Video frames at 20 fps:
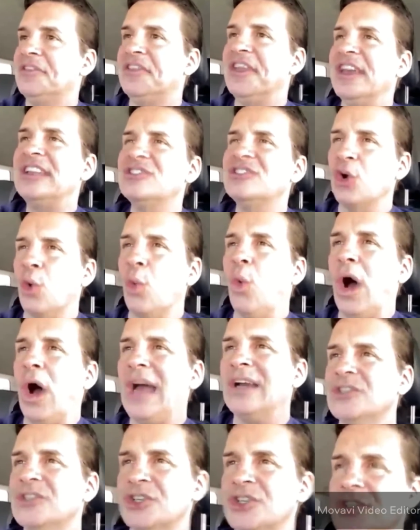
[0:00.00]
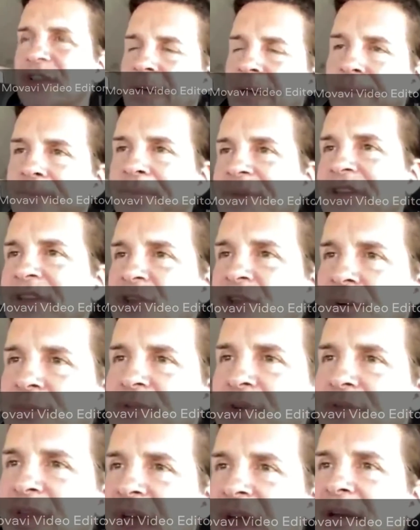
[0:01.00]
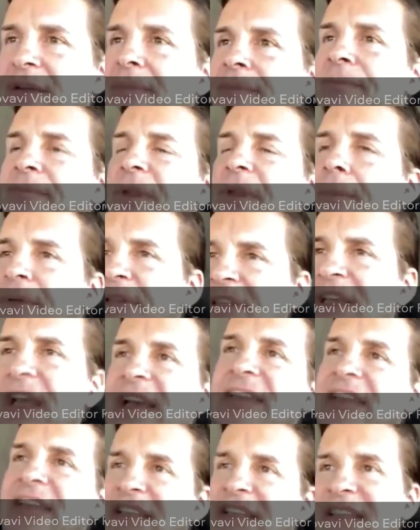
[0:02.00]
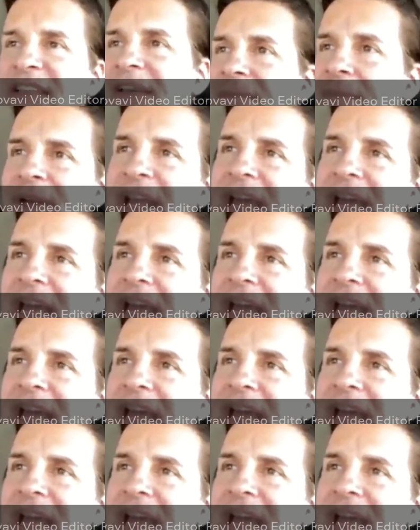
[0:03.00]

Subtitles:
thing to watch in terms of that, but the idea that they've